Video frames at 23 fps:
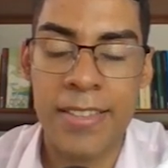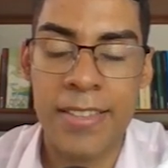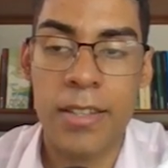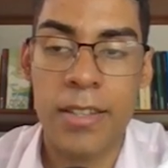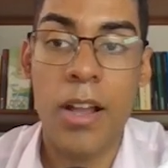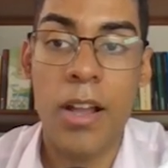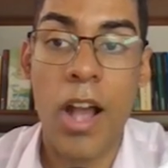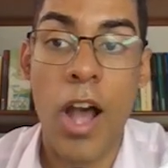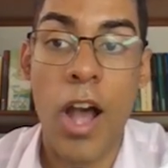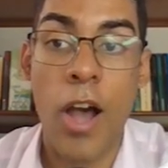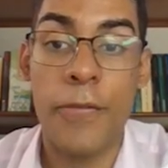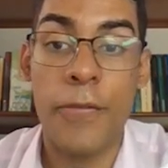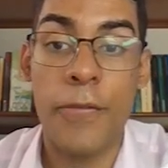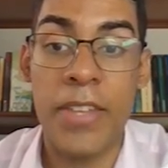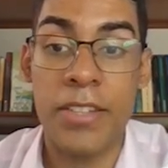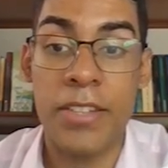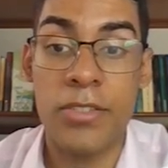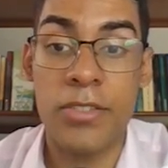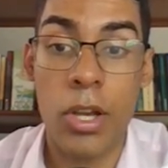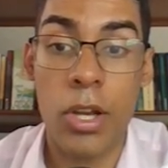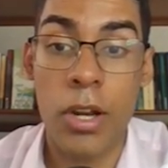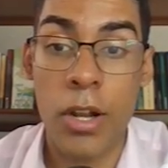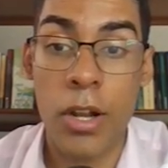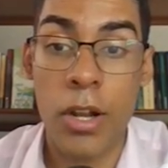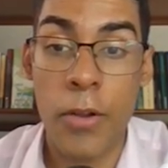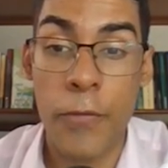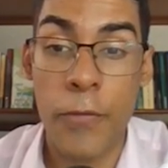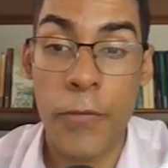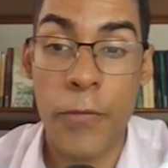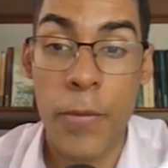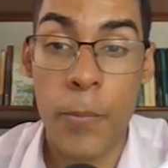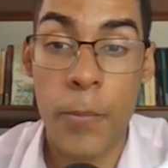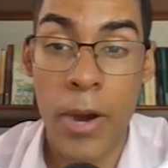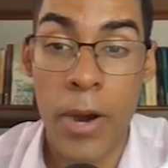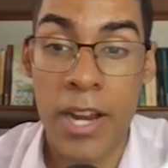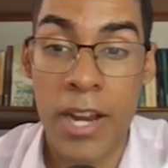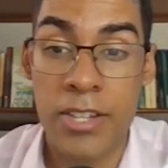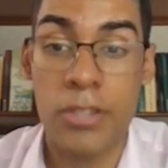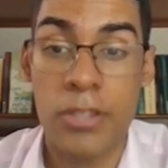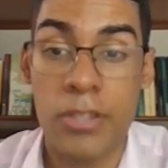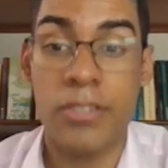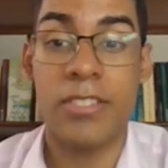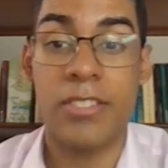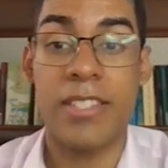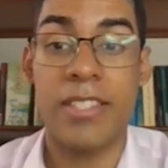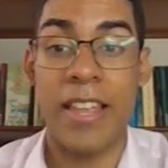of the total of impressions
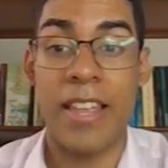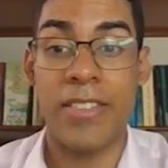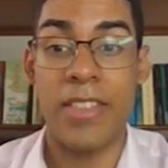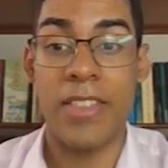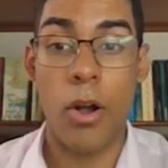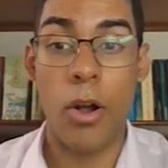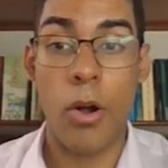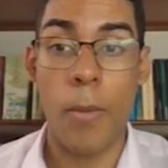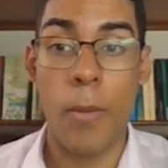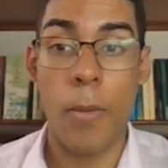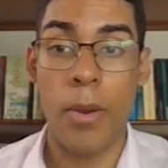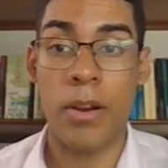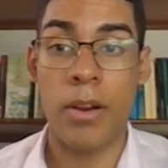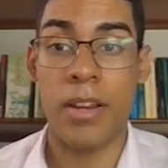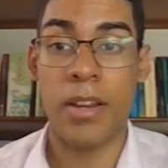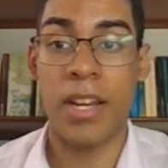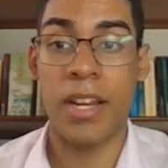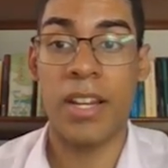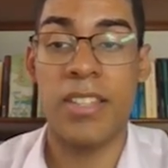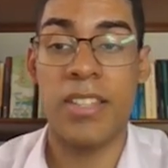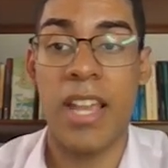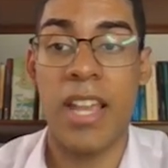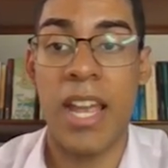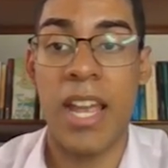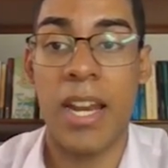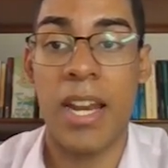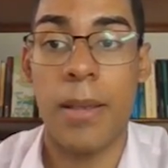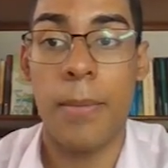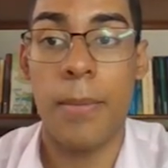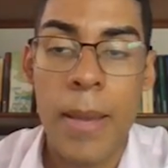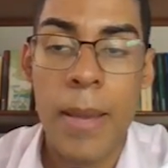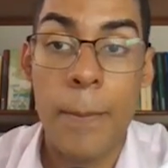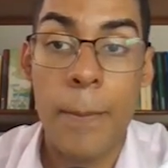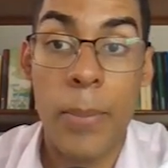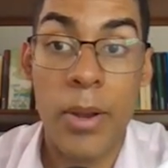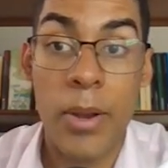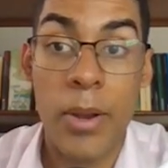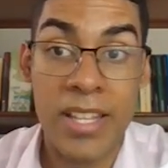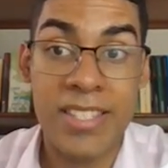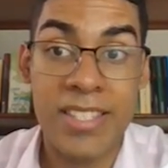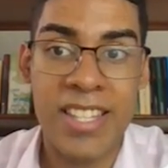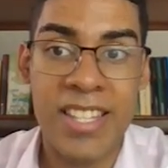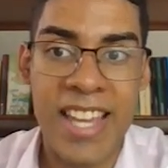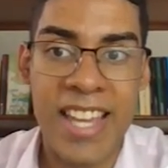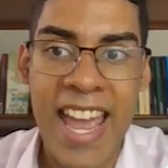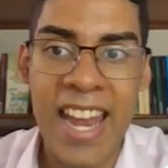that the whole market is getting, but it's
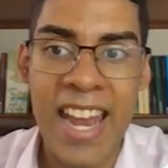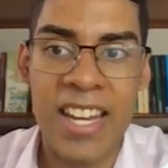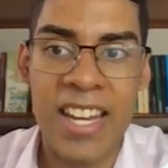getting